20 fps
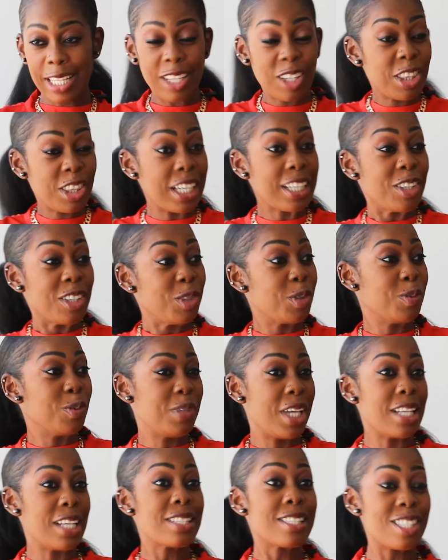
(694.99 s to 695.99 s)
Oh, thank you.
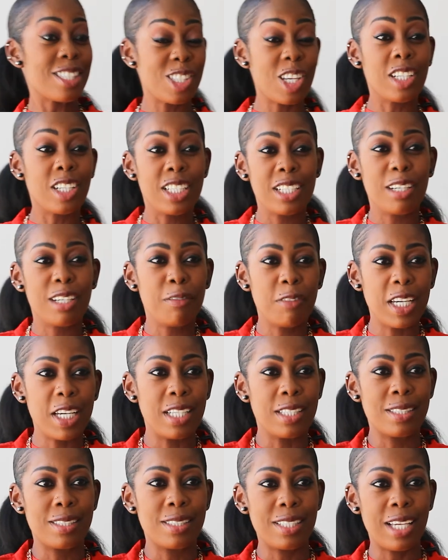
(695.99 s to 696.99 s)
That's solid
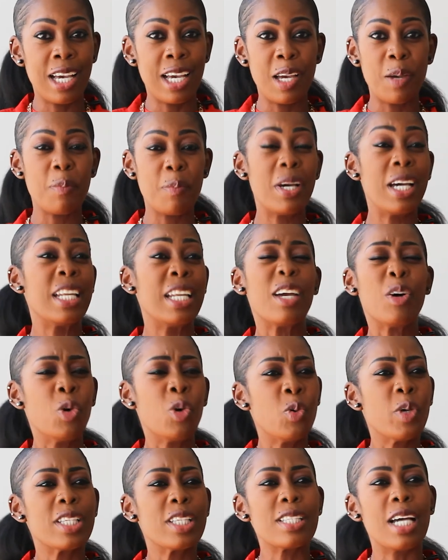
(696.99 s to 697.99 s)
advice. And I
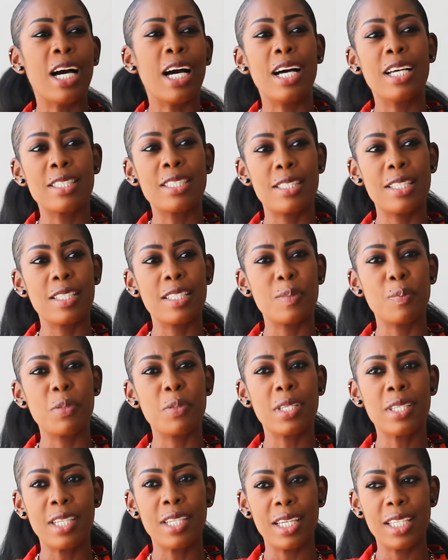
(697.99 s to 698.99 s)
always ask this
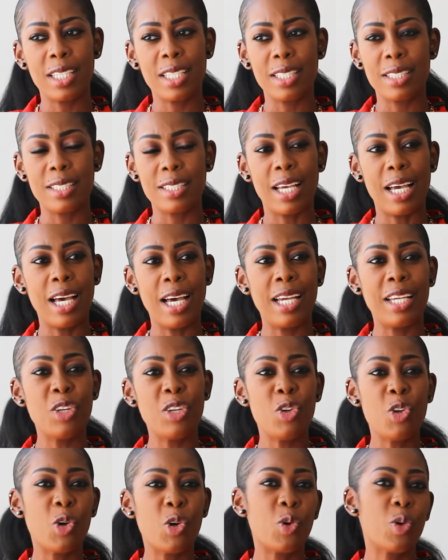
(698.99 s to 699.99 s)
because I
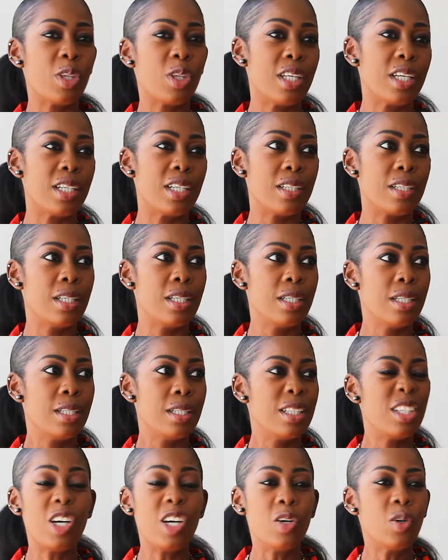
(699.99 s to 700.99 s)
know there are
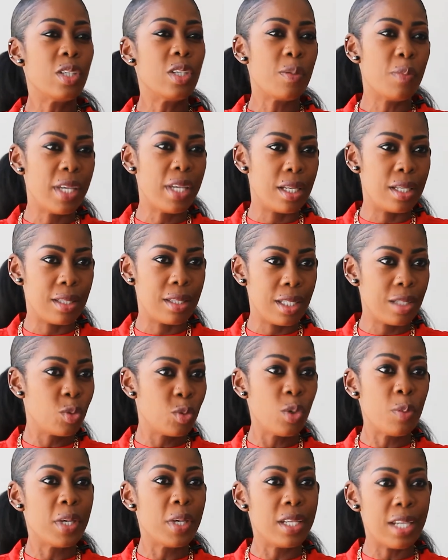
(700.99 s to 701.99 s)
not only men, there are
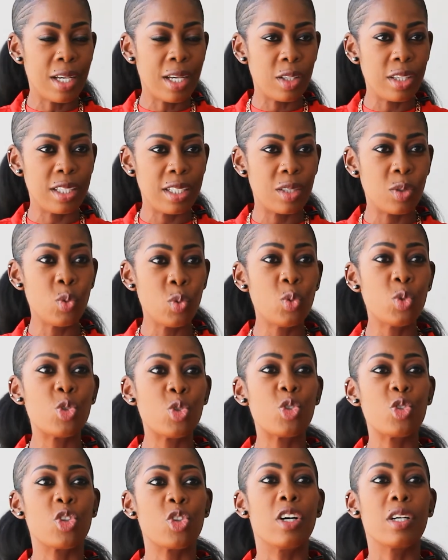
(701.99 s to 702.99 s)
women out there who
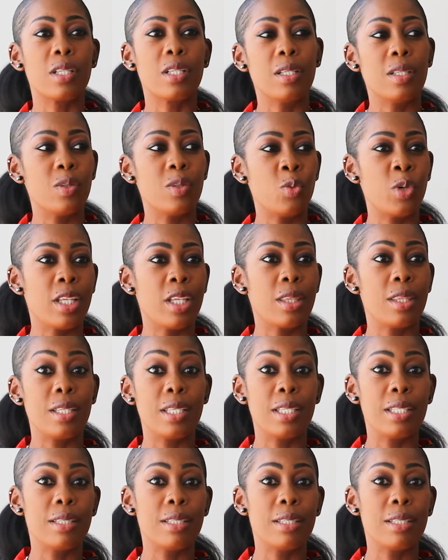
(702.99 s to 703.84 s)
mm-hmm. struggle with